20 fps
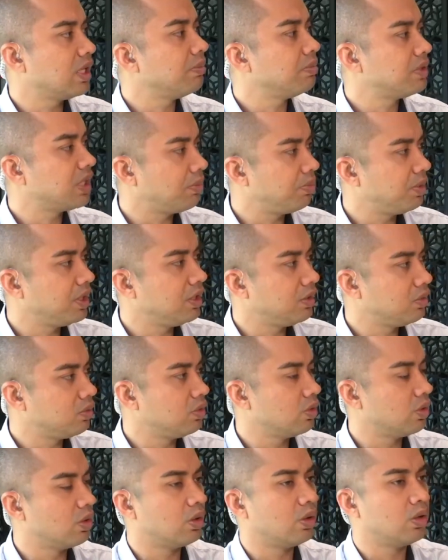I'm tapping into
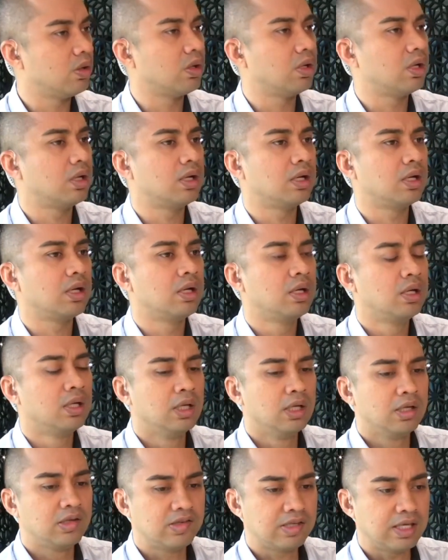your uh,
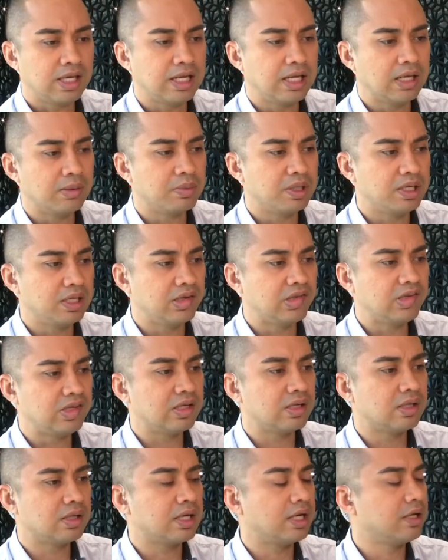ScaleUp
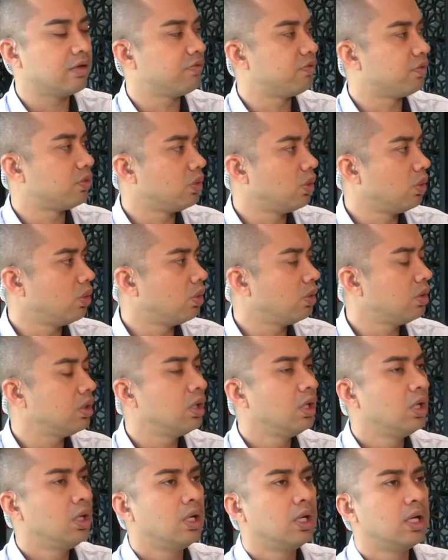Malaysia kind of role. Mm -hmm.